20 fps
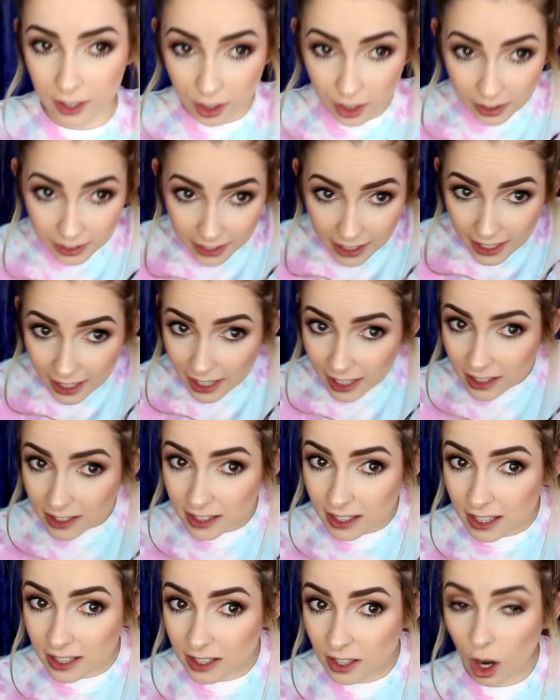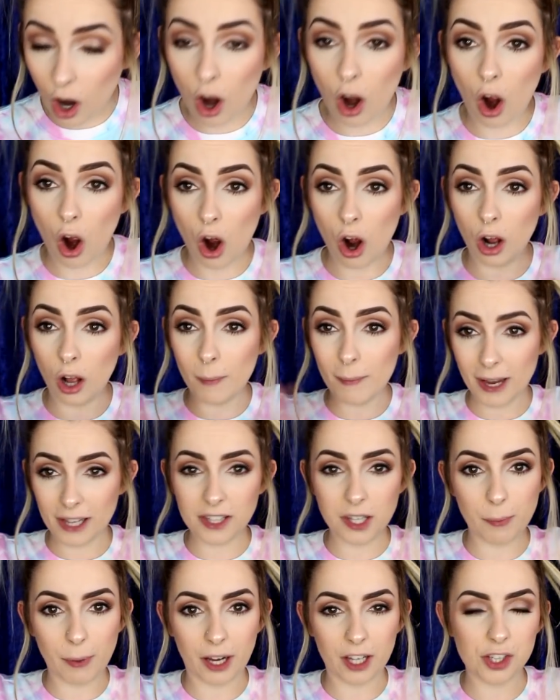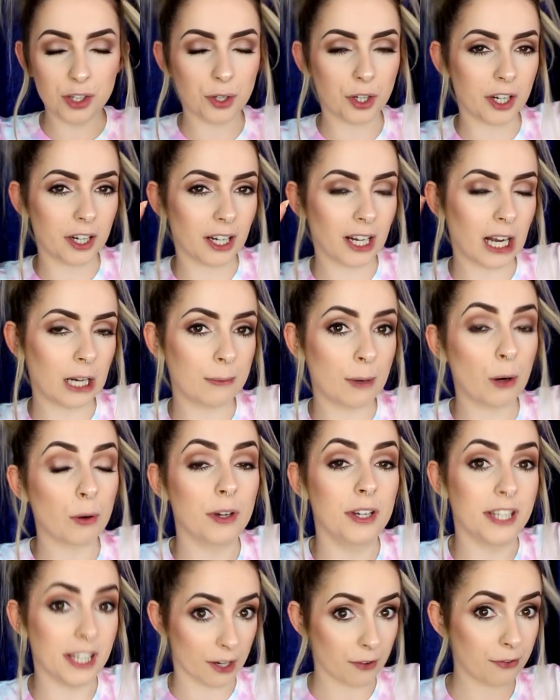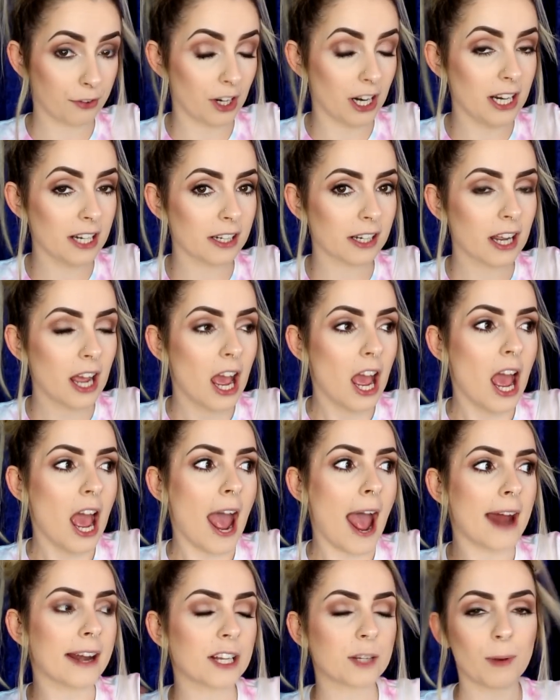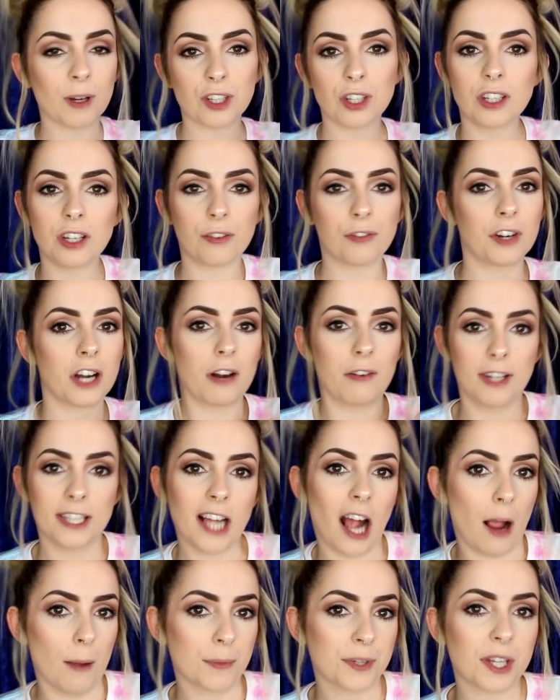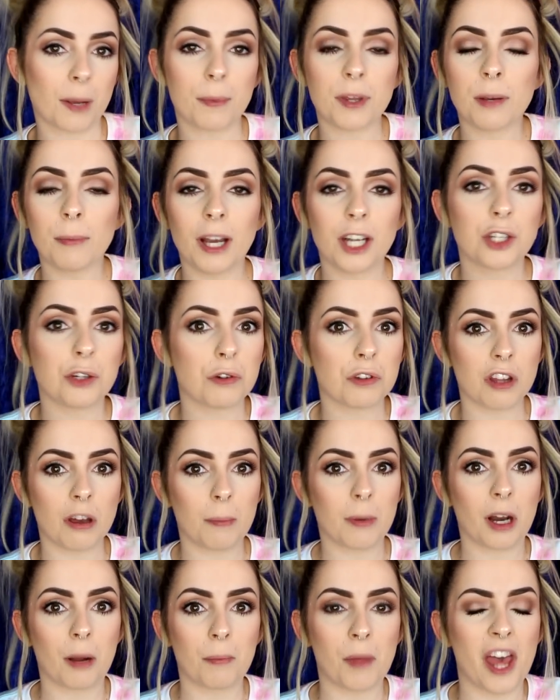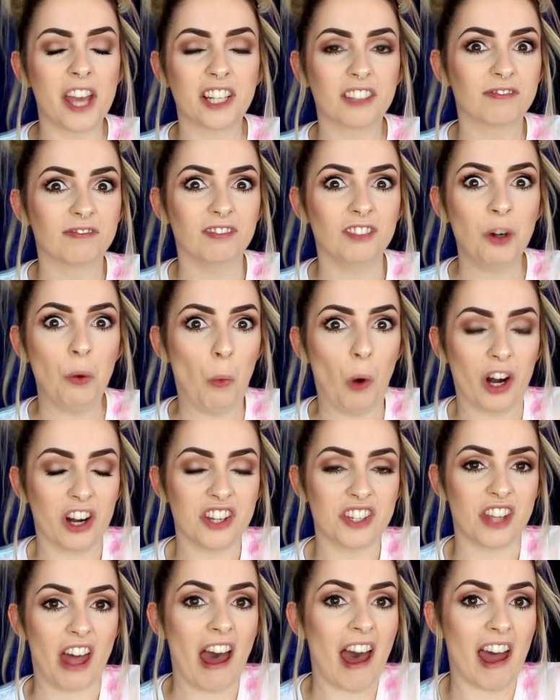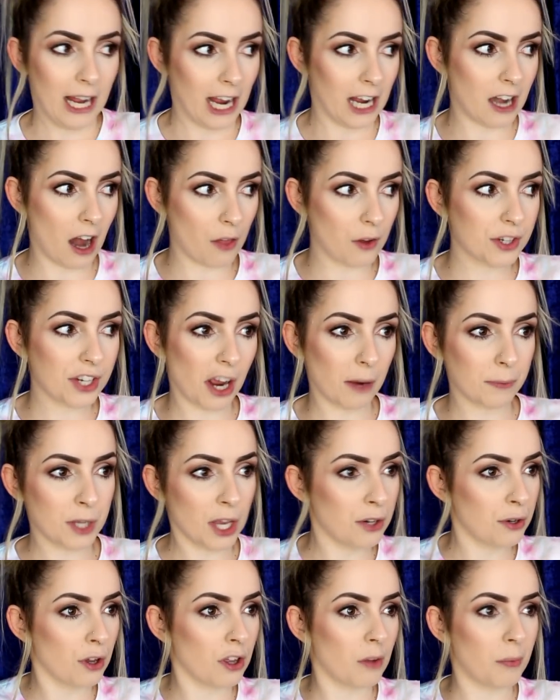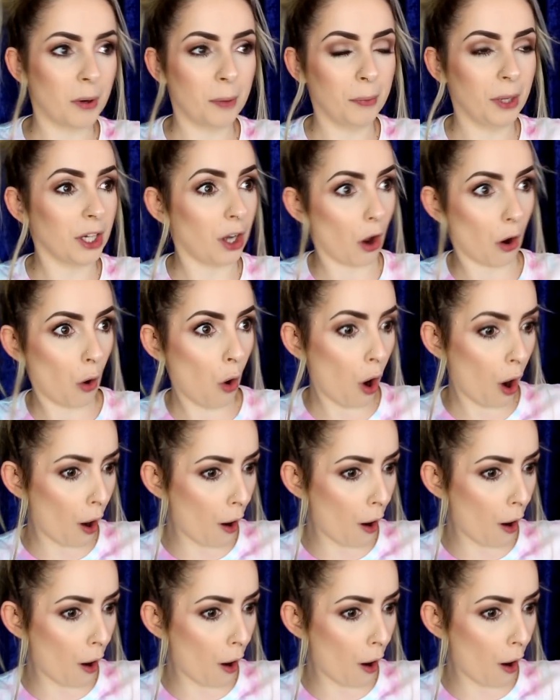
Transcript: the good thing is, is all messy buns are gonna come out different, and especially different every time. Some of them I do them and I'm like, what is that? And other times I do them, I'm like, oh,